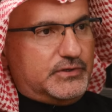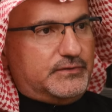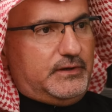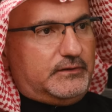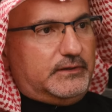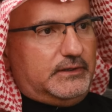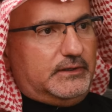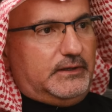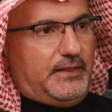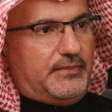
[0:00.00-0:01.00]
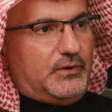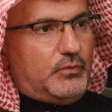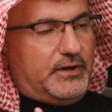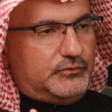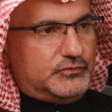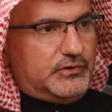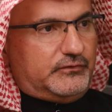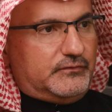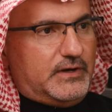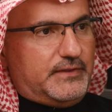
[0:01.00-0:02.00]
in there and they wanted to
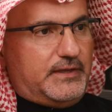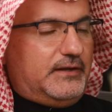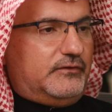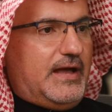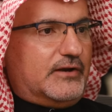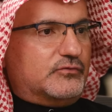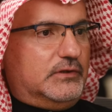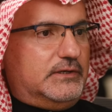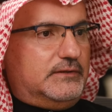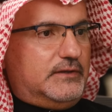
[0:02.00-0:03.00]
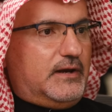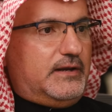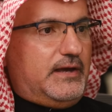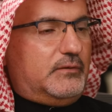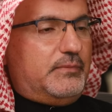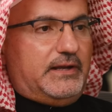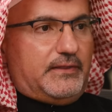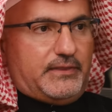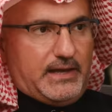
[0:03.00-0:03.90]
justify that it's actually done in Arabic and they